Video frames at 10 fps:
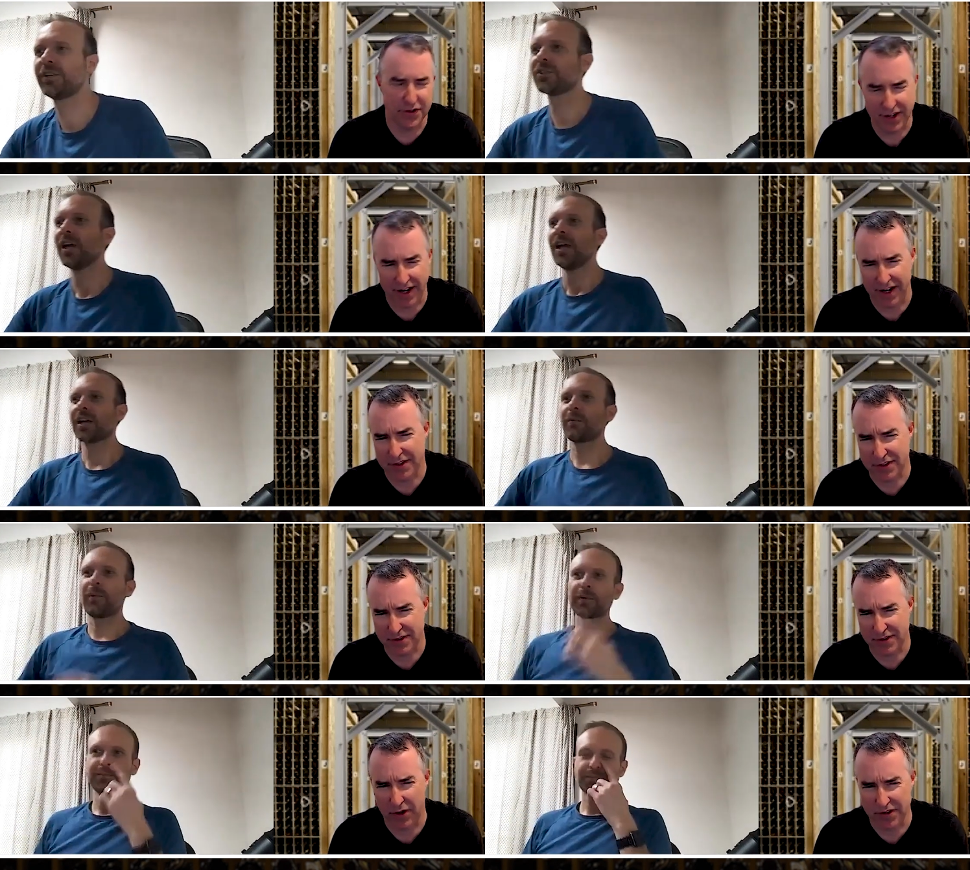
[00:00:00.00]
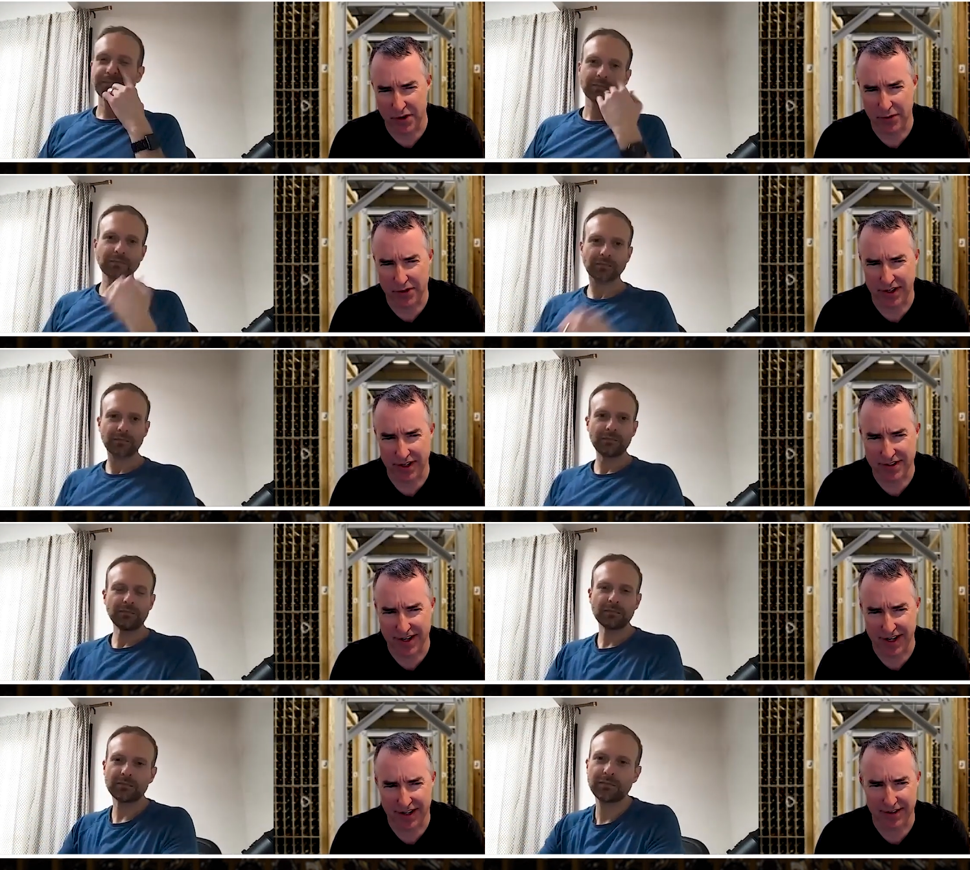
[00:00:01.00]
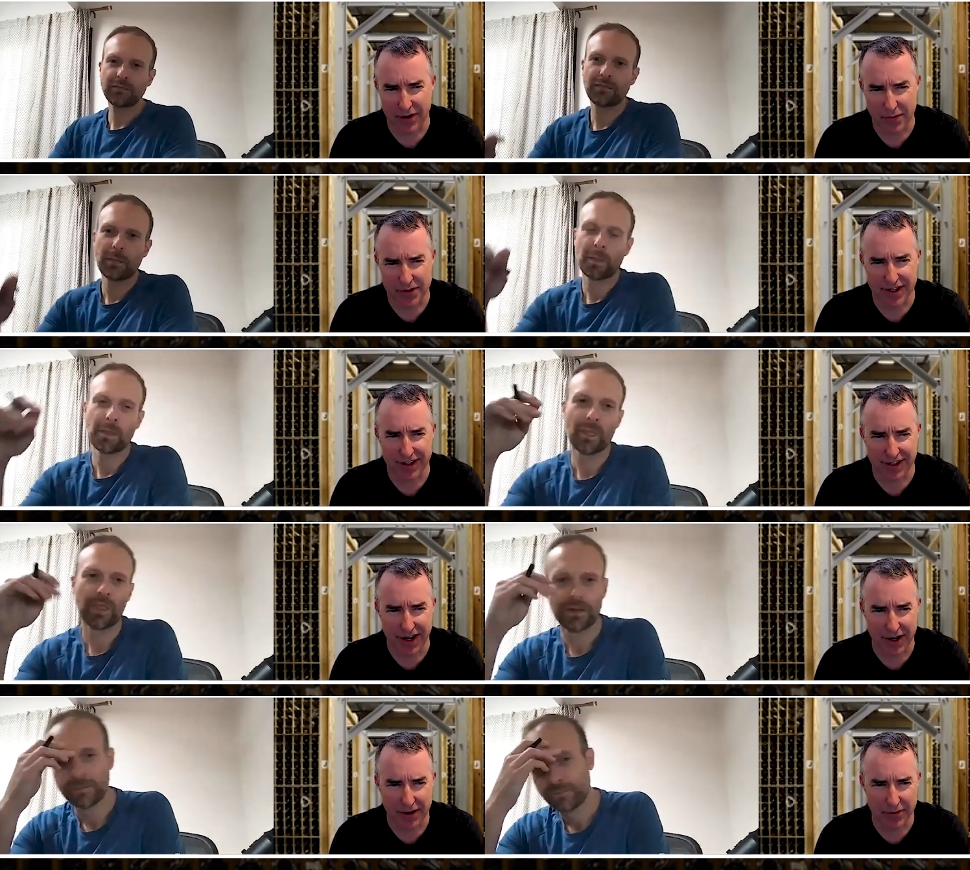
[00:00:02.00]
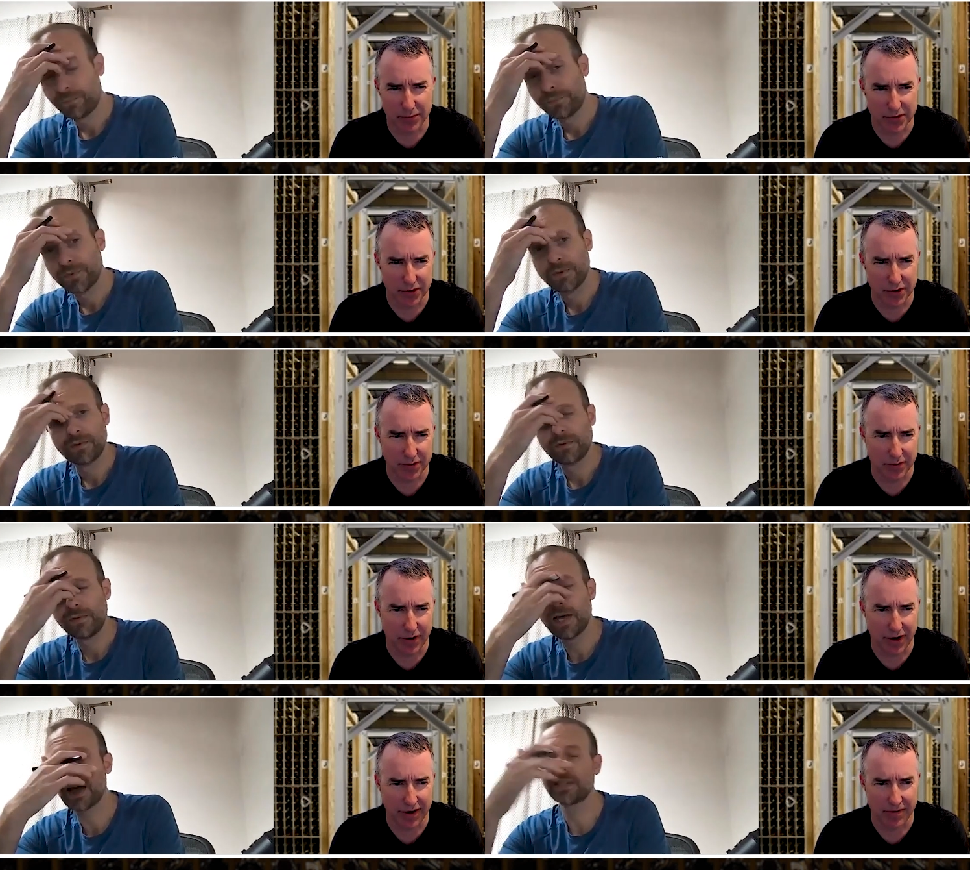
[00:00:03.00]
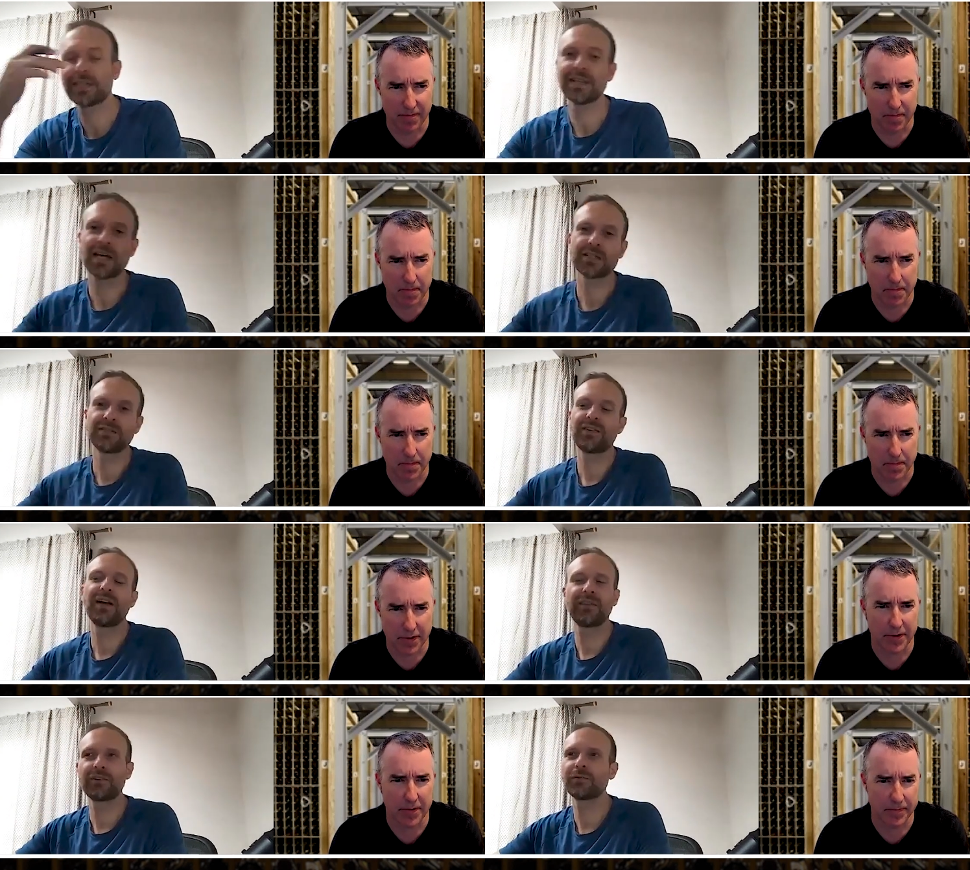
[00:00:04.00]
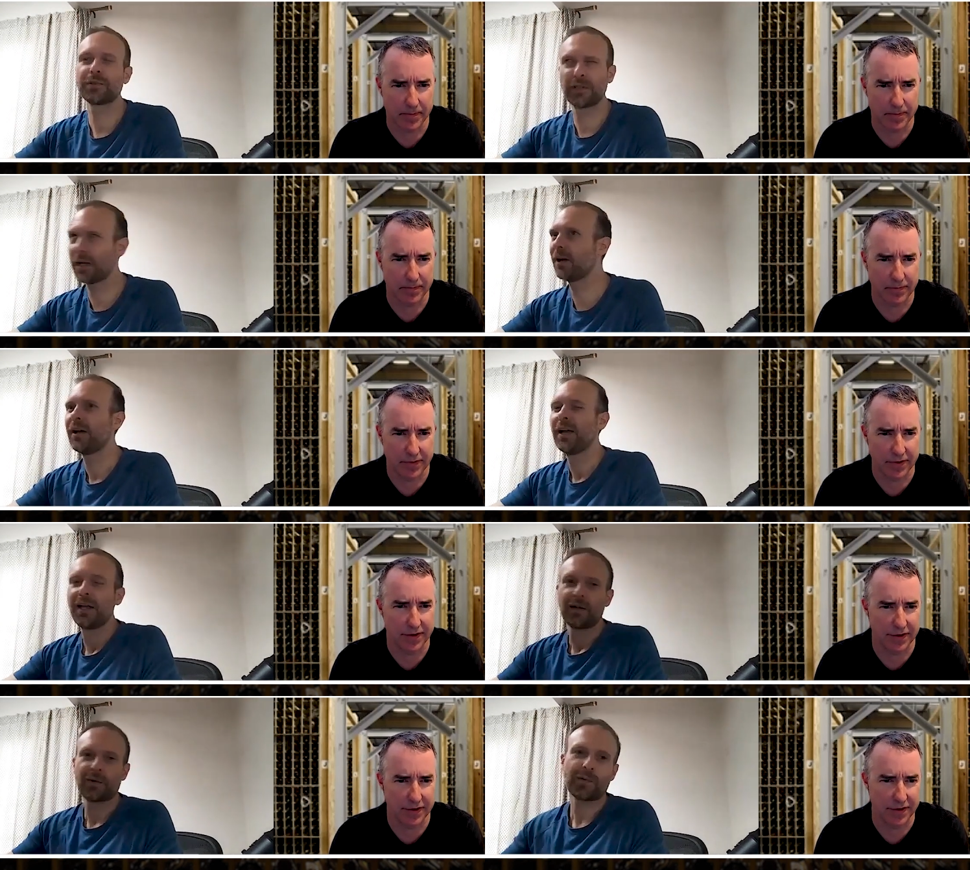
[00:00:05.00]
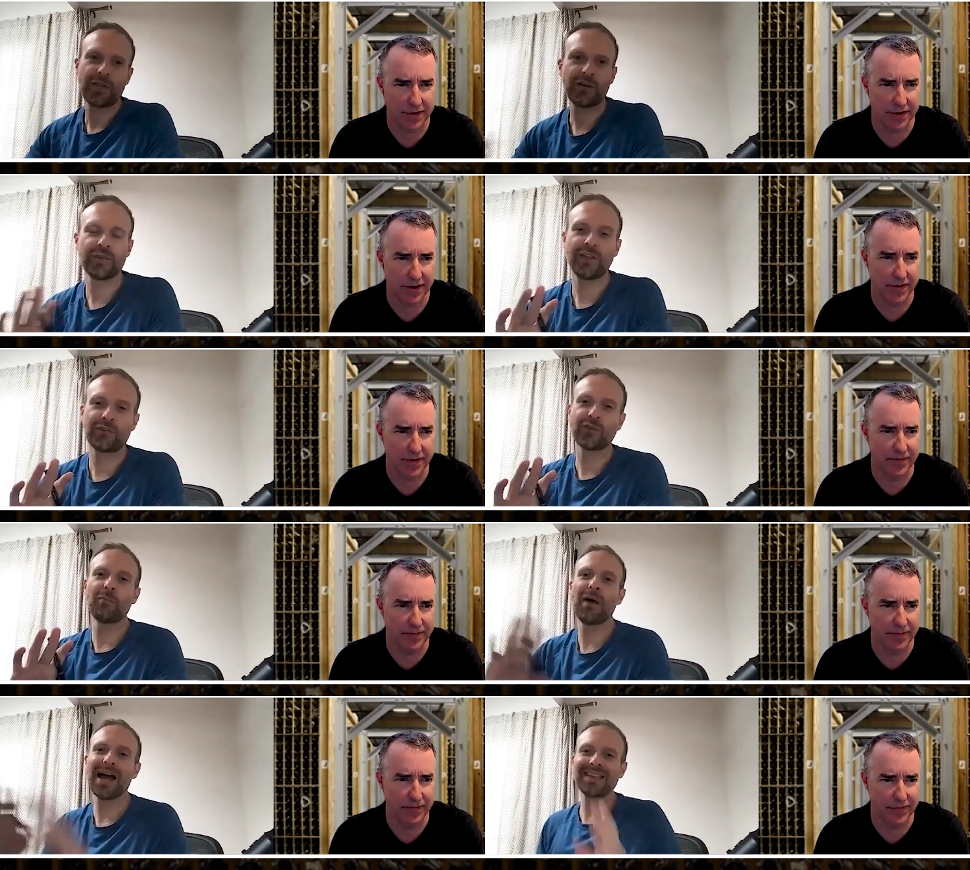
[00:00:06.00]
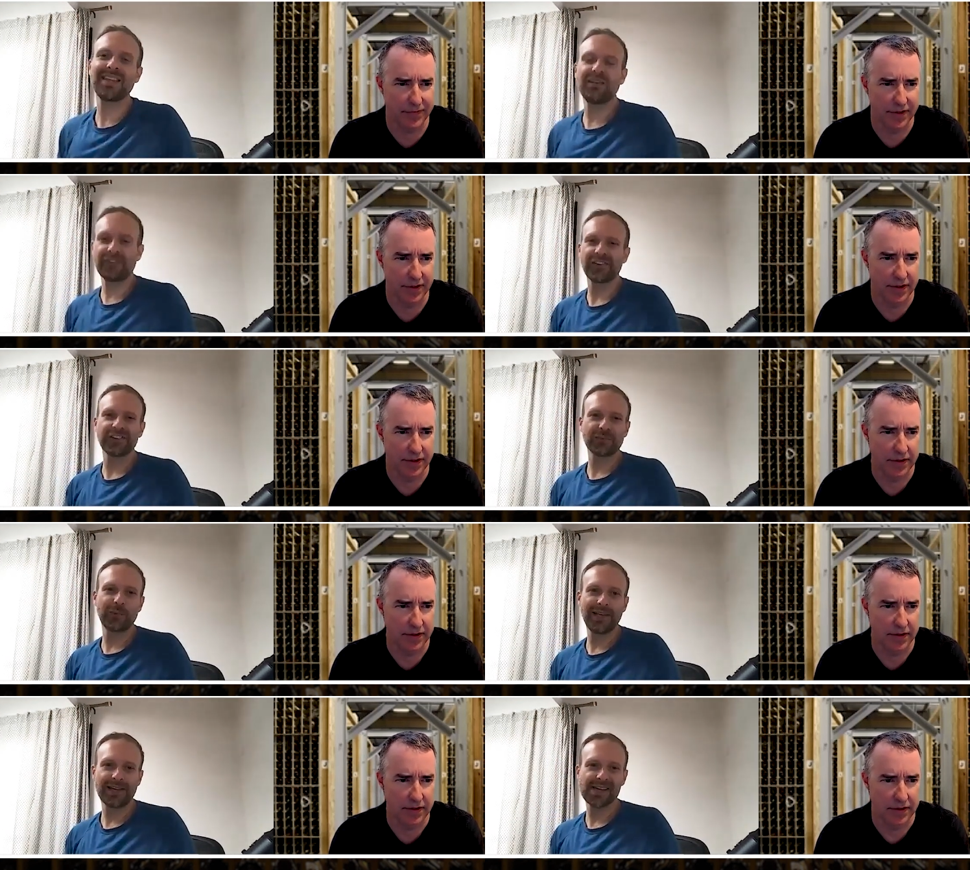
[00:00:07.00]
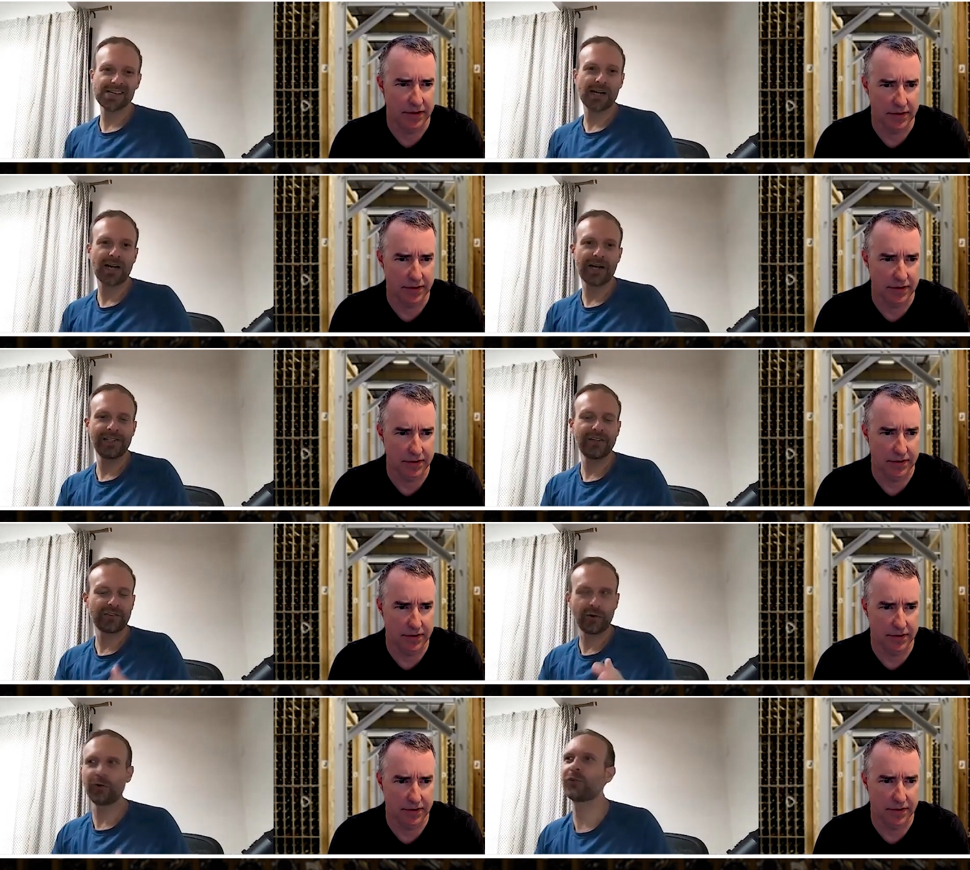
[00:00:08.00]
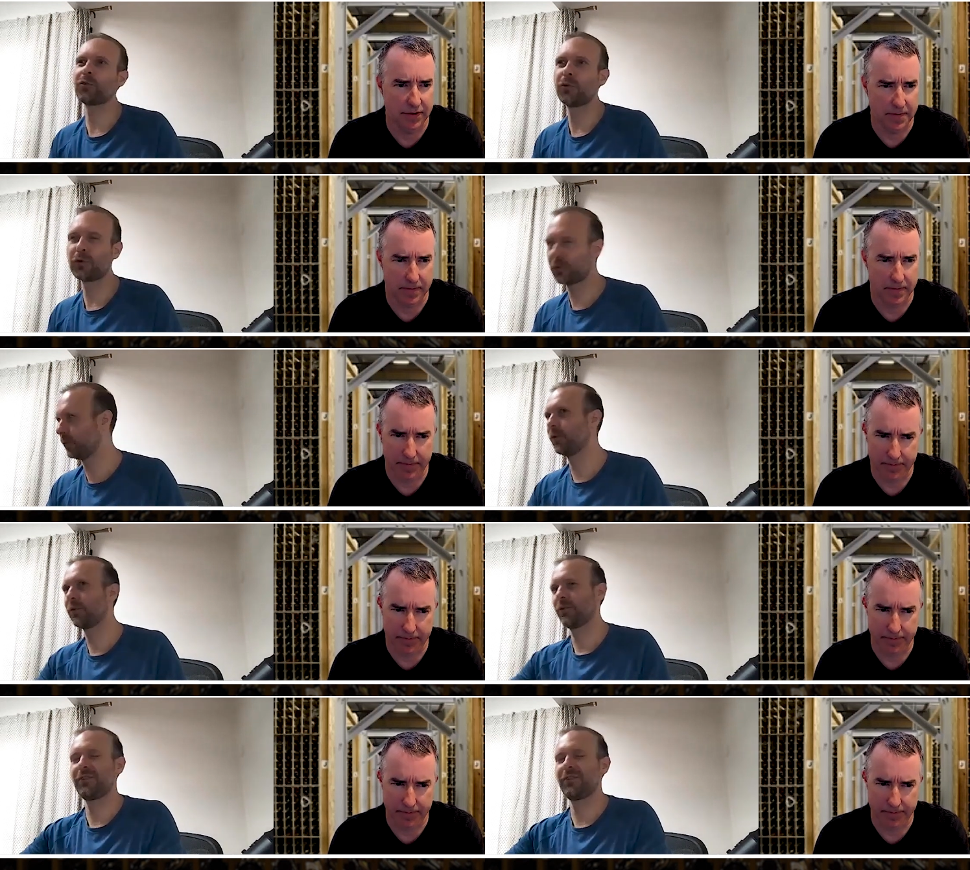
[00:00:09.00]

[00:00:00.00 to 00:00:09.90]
Speaker 1: said
Speaker 2: it's what it's over it's 10 over 10k reserve right yeah
Speaker 1: 10500 reserve now yeah here so my theme for this week uh is old school cool